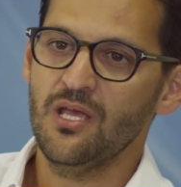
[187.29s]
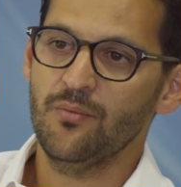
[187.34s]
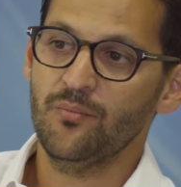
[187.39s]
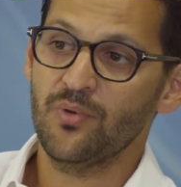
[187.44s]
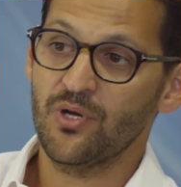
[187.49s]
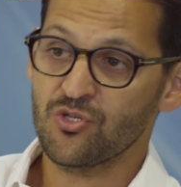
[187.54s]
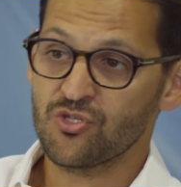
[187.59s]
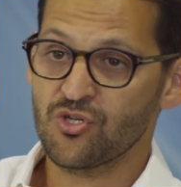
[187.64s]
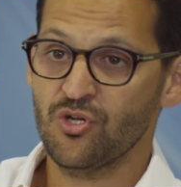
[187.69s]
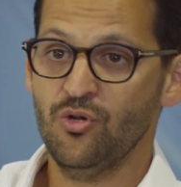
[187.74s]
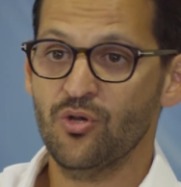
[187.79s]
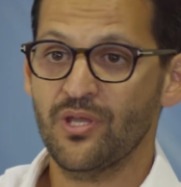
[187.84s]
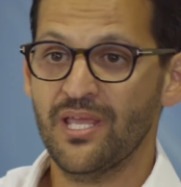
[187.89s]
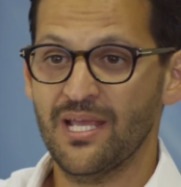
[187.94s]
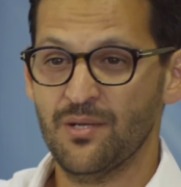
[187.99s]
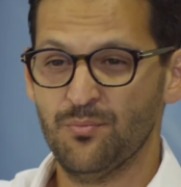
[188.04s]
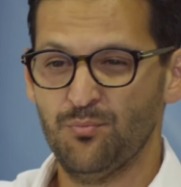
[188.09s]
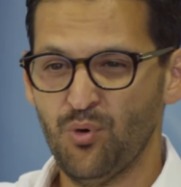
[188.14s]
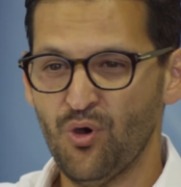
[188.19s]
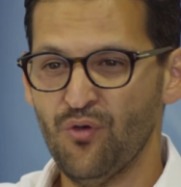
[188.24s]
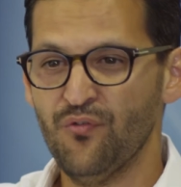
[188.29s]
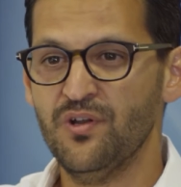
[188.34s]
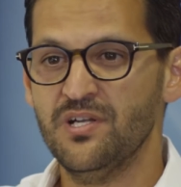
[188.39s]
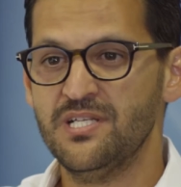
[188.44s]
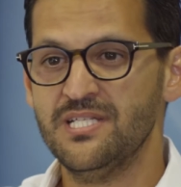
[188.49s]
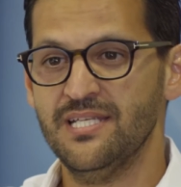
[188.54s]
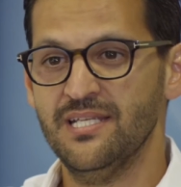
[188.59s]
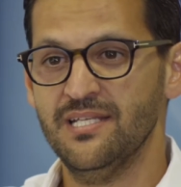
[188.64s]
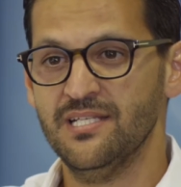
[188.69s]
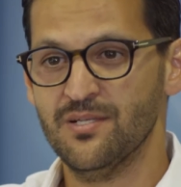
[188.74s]
but also looking at
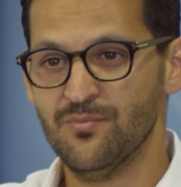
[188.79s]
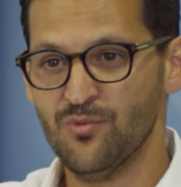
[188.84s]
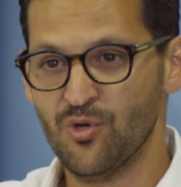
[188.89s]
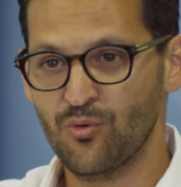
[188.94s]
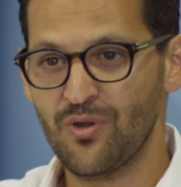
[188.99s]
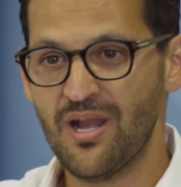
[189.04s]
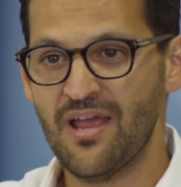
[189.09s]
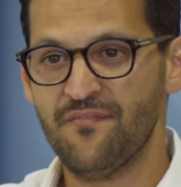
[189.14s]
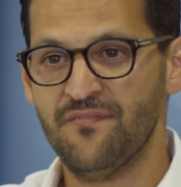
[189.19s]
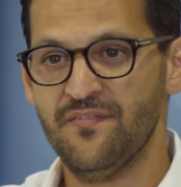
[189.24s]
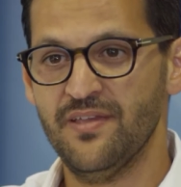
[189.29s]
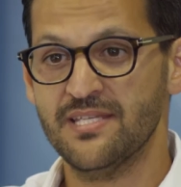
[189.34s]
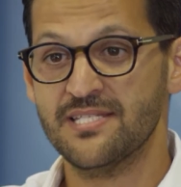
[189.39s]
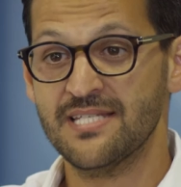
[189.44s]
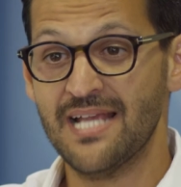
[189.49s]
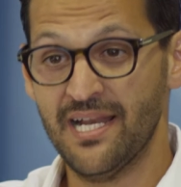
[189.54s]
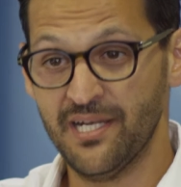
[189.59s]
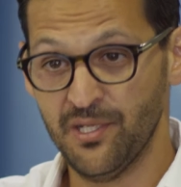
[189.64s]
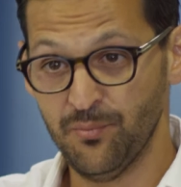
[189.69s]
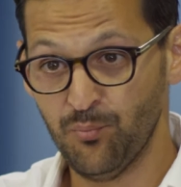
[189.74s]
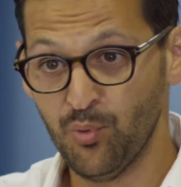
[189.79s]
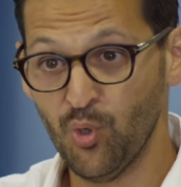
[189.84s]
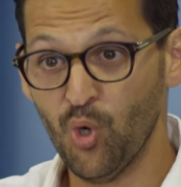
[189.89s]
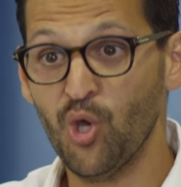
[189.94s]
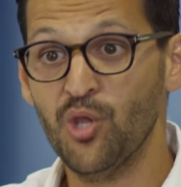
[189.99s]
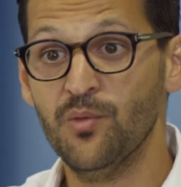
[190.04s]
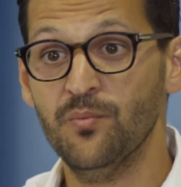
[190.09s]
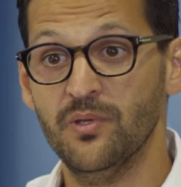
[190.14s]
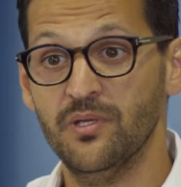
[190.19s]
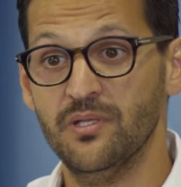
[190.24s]
poverty and demographics,
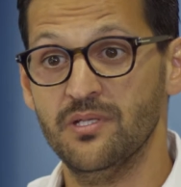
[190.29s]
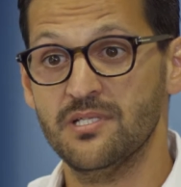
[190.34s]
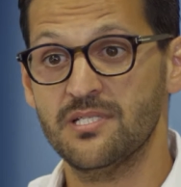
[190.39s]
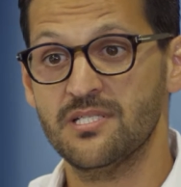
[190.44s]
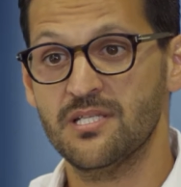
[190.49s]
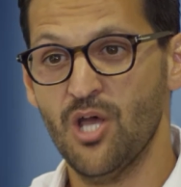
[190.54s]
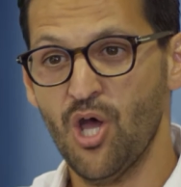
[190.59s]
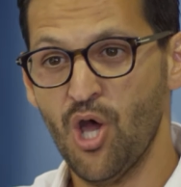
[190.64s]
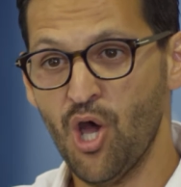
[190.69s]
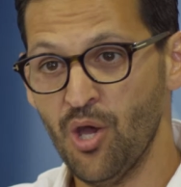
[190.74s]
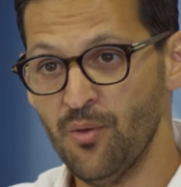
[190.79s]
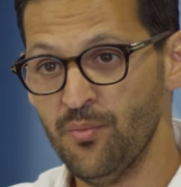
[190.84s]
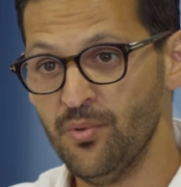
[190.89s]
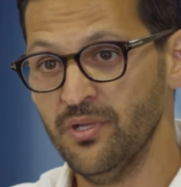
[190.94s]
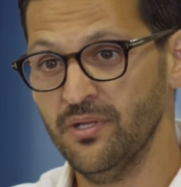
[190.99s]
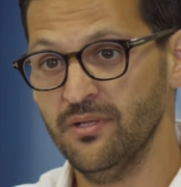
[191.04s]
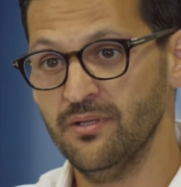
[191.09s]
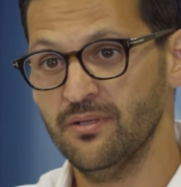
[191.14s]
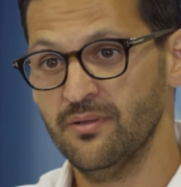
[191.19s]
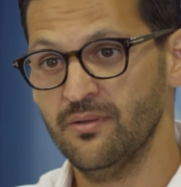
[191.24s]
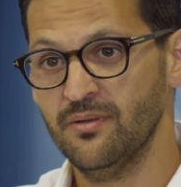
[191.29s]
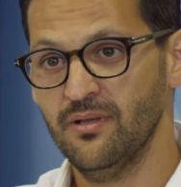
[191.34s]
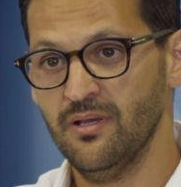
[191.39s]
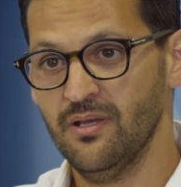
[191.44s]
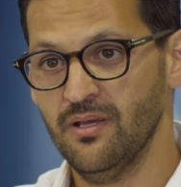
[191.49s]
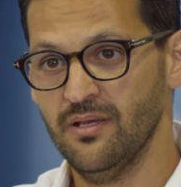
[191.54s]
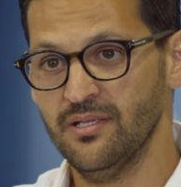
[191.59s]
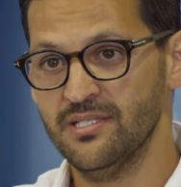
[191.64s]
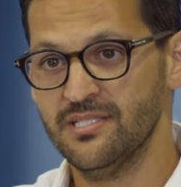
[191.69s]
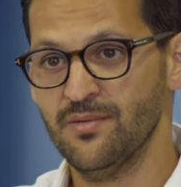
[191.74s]
unemployment, urban
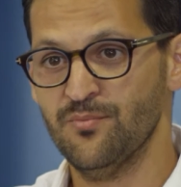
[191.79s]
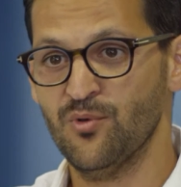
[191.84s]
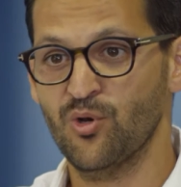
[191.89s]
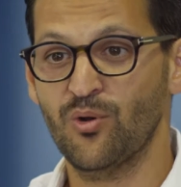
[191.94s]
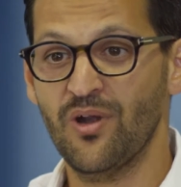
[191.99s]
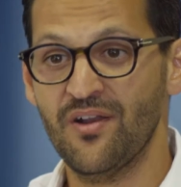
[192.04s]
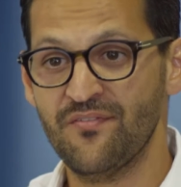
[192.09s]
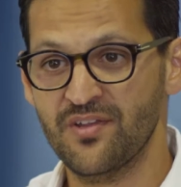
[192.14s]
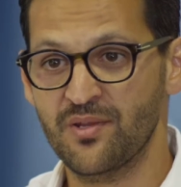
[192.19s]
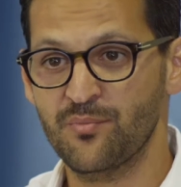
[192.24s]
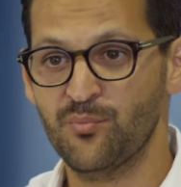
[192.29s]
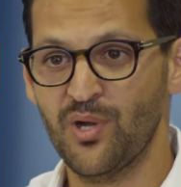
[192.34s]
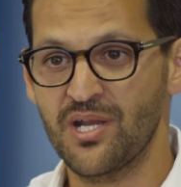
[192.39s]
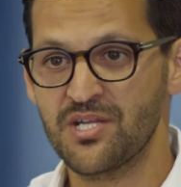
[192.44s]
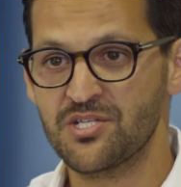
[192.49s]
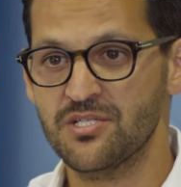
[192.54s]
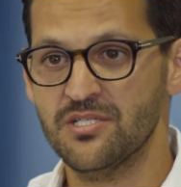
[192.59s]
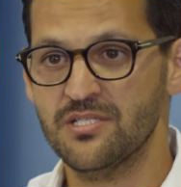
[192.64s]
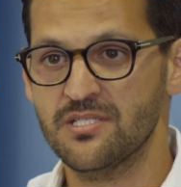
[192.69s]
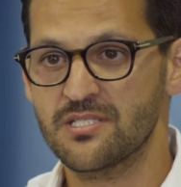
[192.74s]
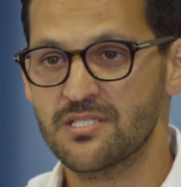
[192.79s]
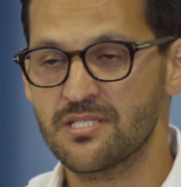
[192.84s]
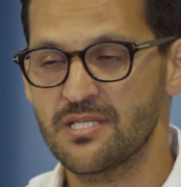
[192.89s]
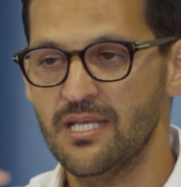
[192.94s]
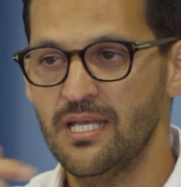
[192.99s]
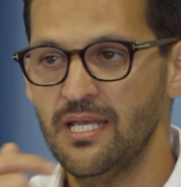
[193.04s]
demographic pressures,